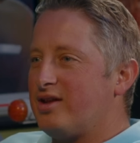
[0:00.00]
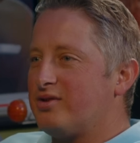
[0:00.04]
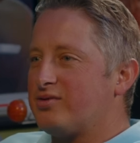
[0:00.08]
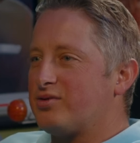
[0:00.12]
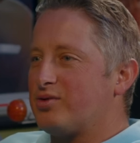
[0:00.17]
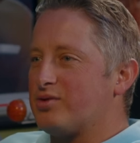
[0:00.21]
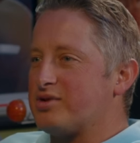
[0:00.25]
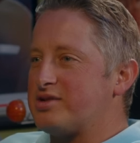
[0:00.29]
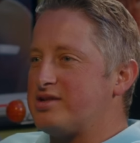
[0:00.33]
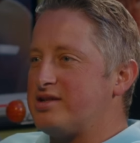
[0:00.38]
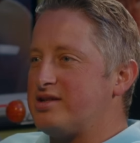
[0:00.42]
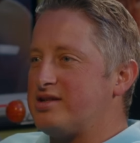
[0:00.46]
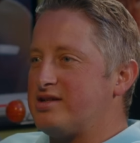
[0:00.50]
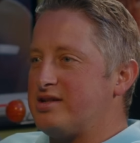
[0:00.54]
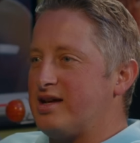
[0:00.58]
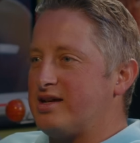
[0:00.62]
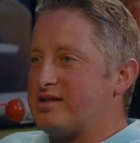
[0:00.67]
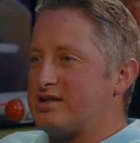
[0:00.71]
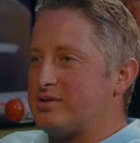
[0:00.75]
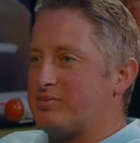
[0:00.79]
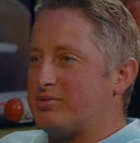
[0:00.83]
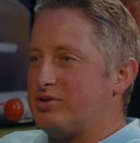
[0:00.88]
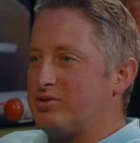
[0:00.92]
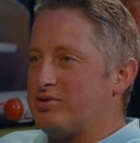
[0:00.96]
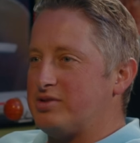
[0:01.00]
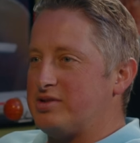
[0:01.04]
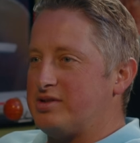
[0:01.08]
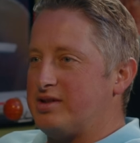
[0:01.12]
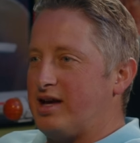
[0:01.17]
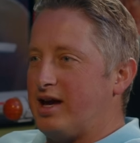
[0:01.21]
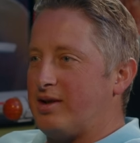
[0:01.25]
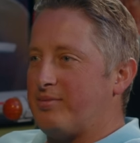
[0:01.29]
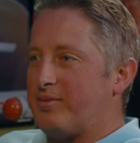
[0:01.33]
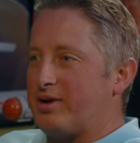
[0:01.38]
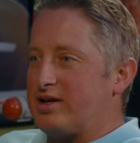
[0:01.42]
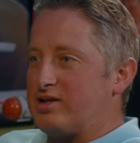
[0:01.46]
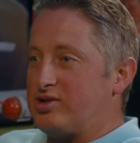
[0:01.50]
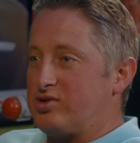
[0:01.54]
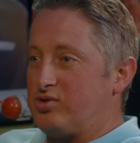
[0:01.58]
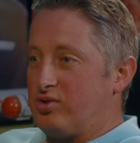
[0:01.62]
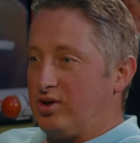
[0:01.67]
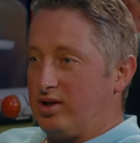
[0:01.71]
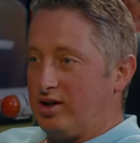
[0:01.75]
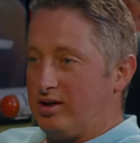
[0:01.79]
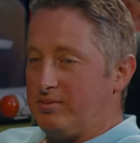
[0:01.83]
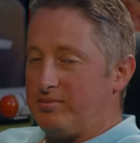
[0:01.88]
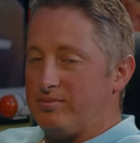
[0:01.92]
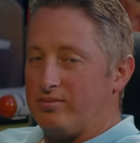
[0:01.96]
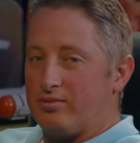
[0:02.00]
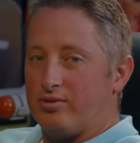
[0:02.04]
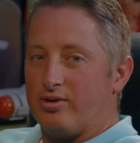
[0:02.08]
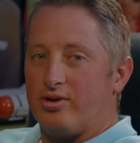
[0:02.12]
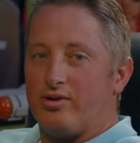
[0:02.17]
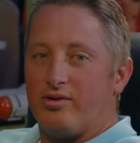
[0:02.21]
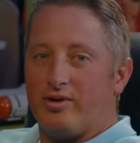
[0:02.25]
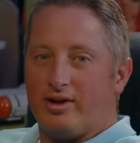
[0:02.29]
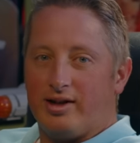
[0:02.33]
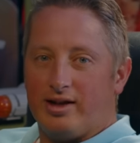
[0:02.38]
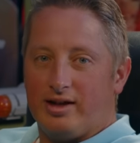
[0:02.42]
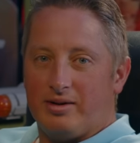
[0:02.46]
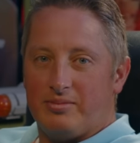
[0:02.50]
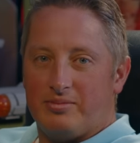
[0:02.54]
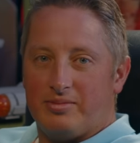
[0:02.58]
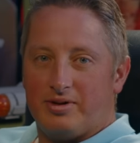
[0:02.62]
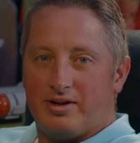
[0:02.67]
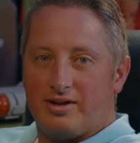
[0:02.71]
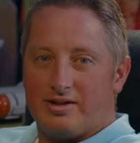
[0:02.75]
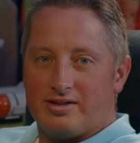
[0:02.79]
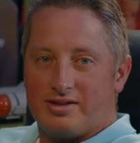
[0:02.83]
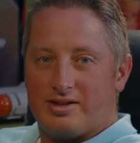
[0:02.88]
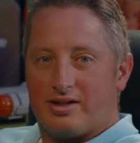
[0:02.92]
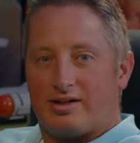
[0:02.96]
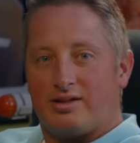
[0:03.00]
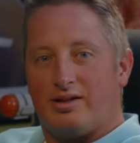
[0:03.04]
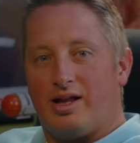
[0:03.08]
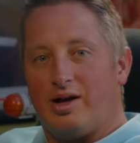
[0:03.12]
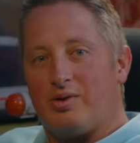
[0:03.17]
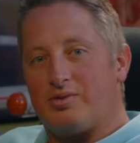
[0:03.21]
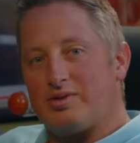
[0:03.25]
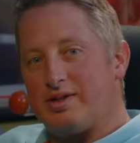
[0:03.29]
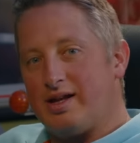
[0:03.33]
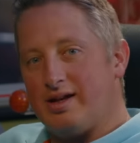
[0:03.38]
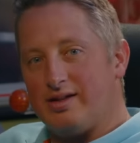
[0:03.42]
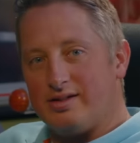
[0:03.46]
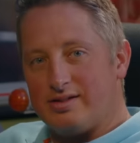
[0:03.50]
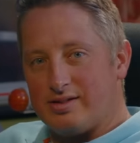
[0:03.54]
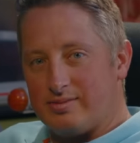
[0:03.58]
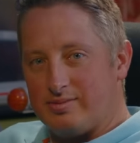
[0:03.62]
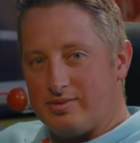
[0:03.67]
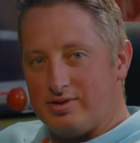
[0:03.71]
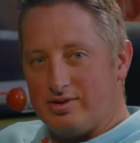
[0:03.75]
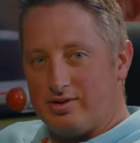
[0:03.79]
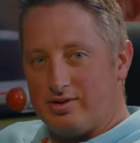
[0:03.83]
And of course, he stands up to his dad by straight up murdering him because the clown tells him